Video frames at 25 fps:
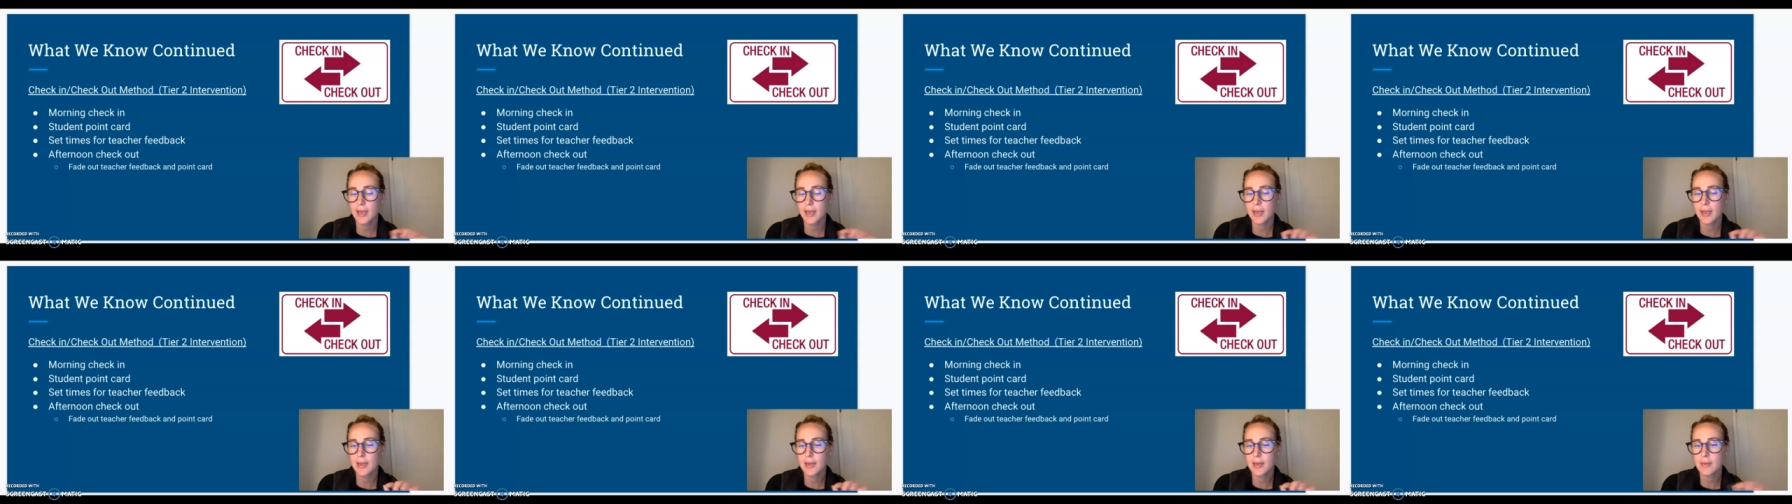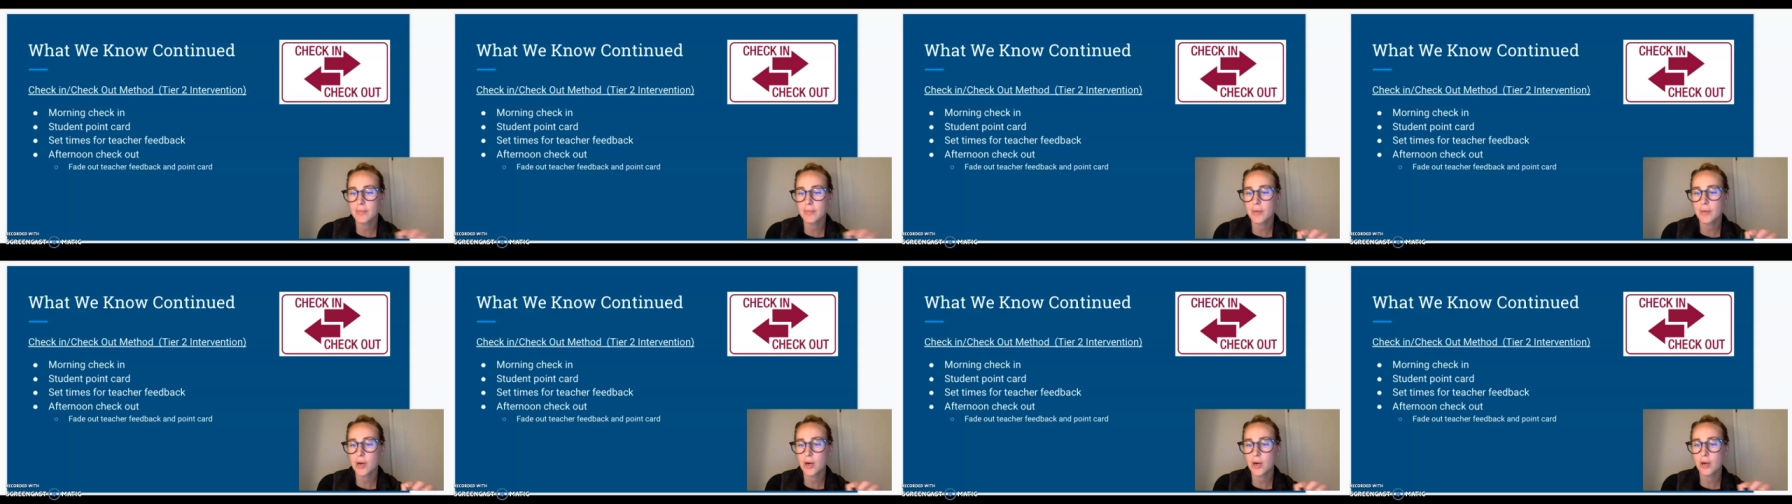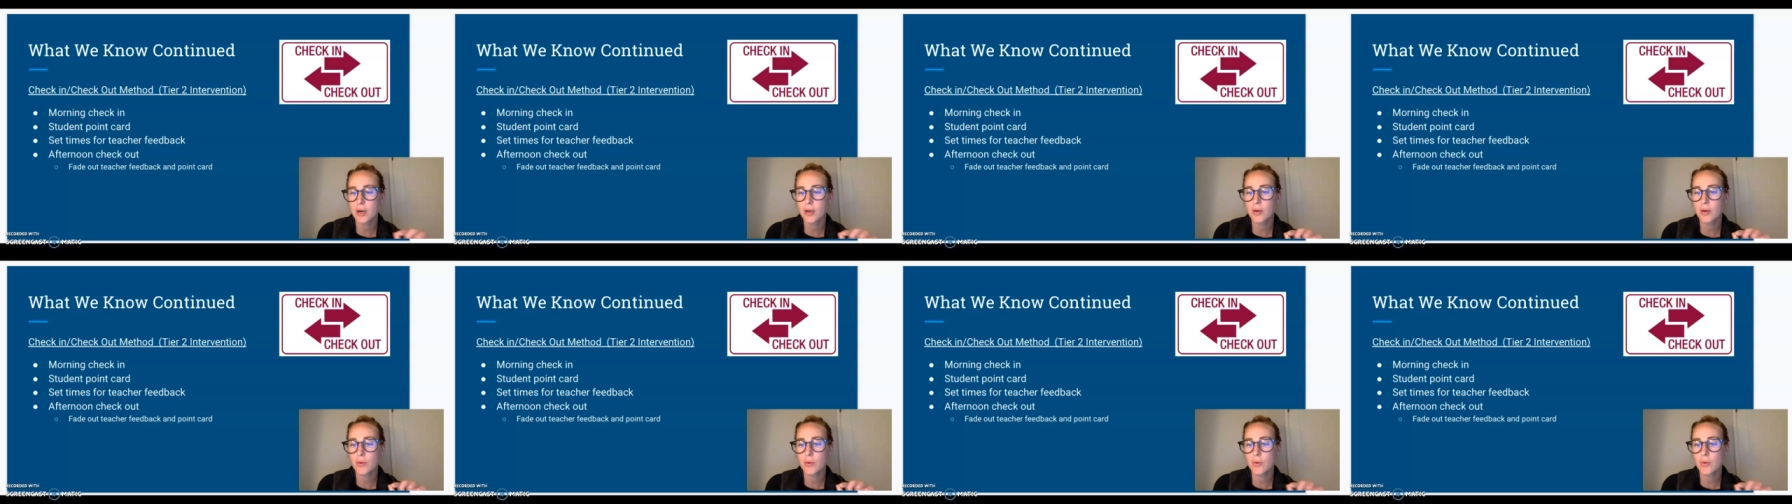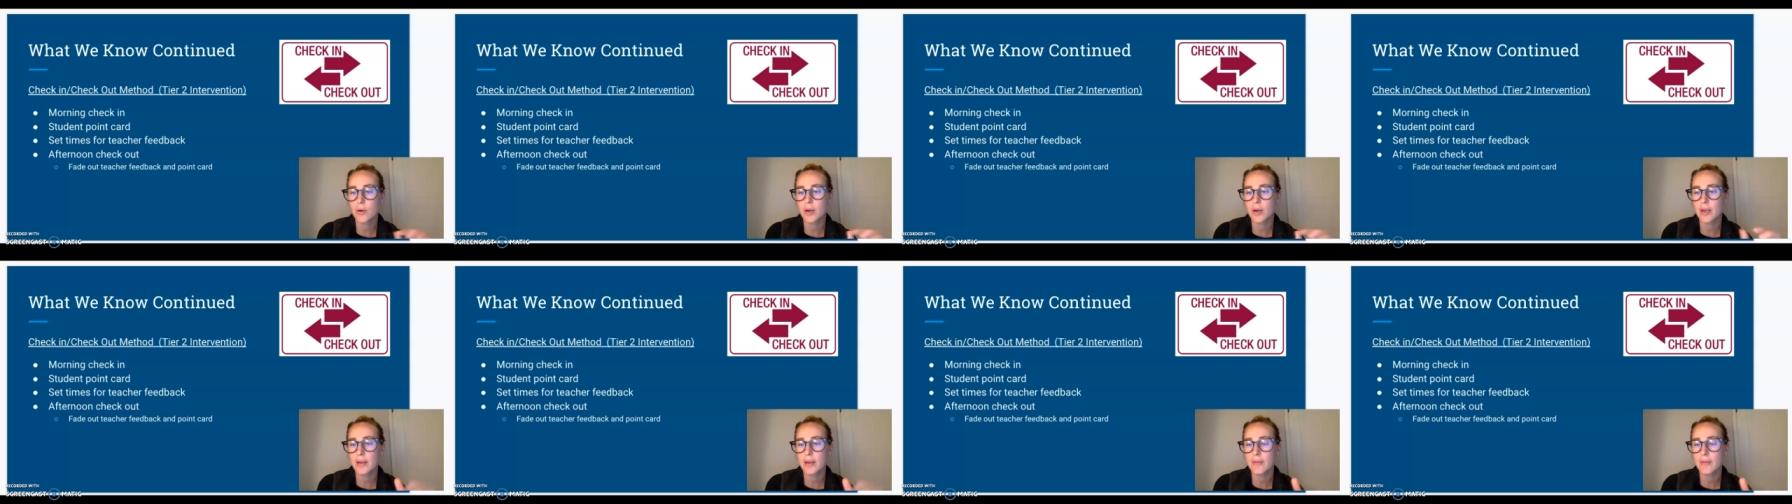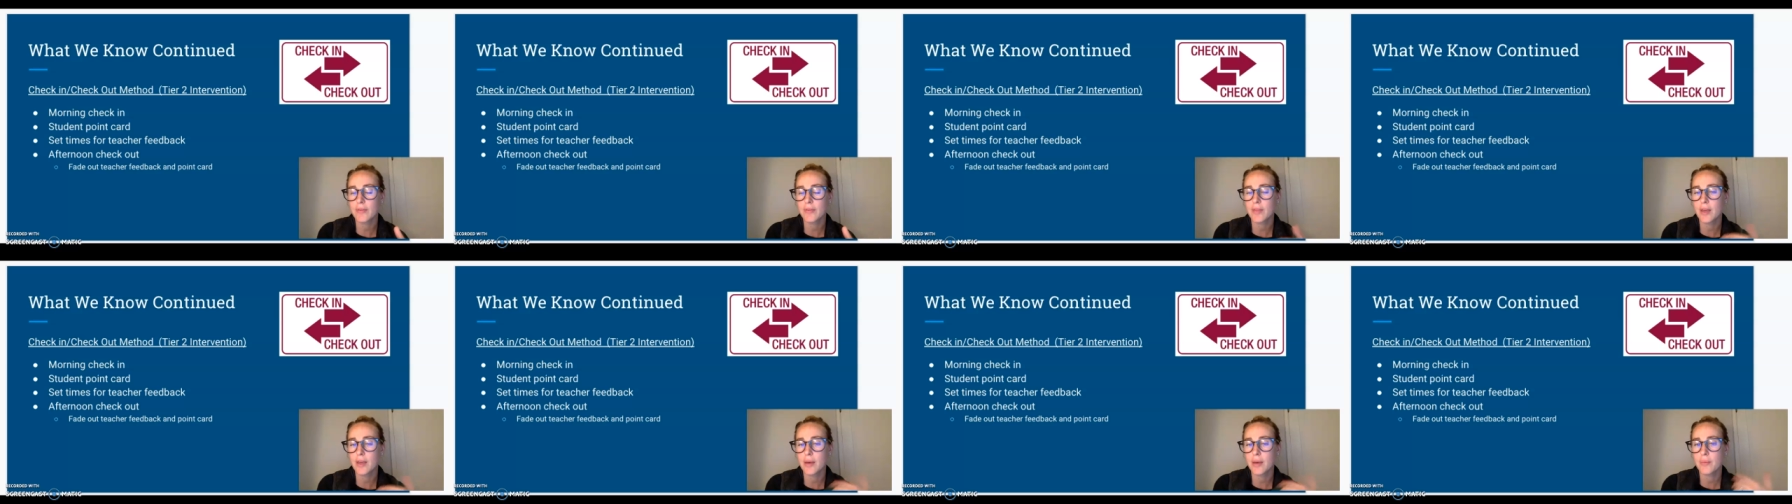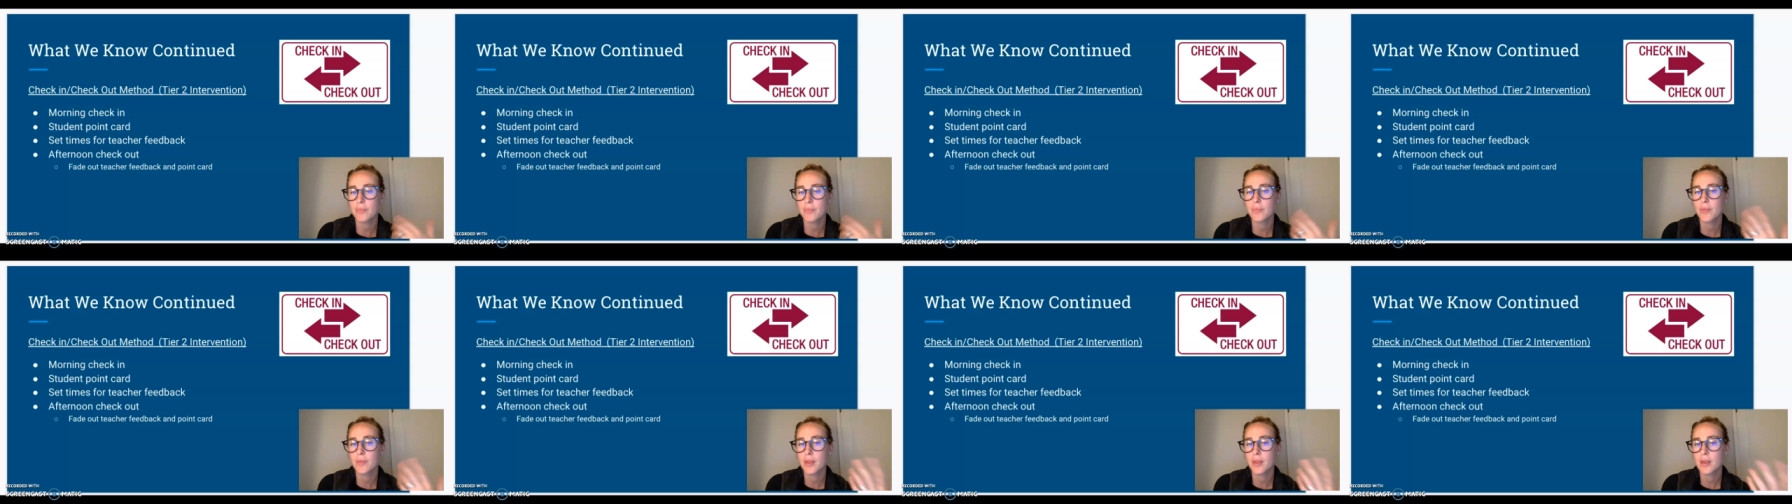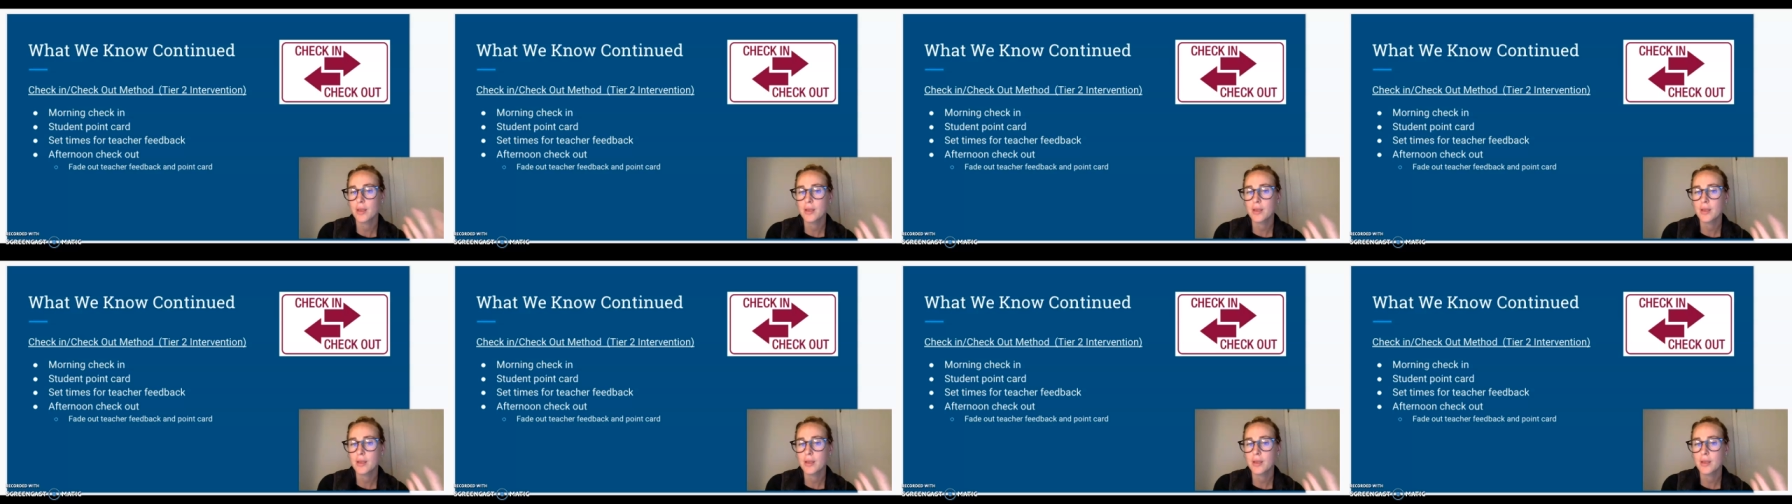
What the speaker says: and mark or give them